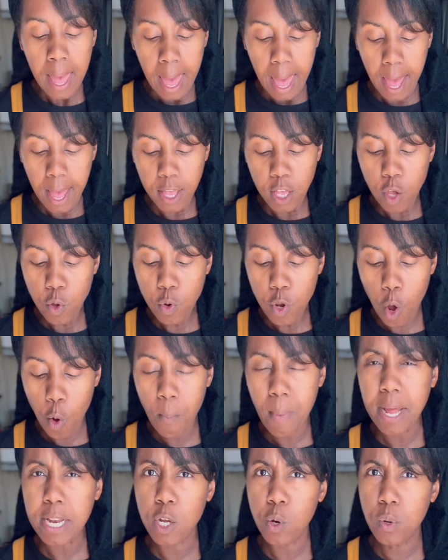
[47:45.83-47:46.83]
and you know
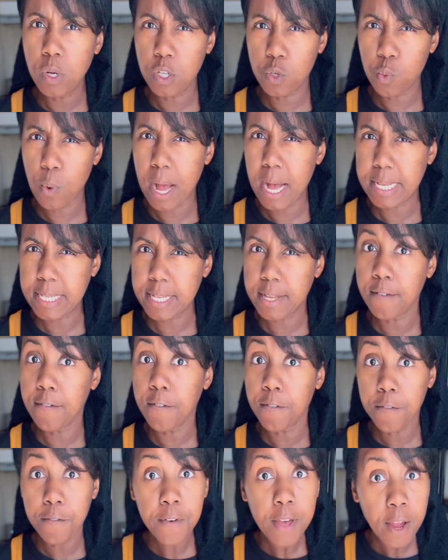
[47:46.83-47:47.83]
my dough is rising
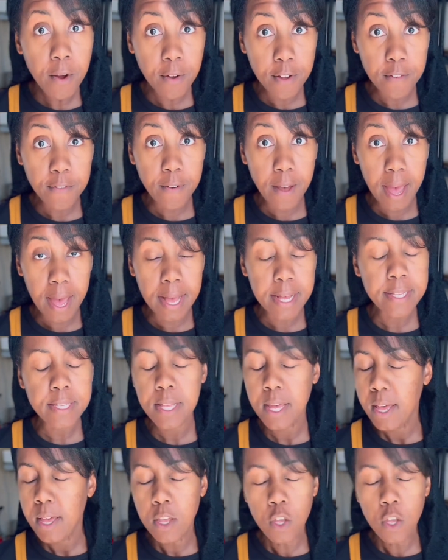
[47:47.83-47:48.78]
very fast.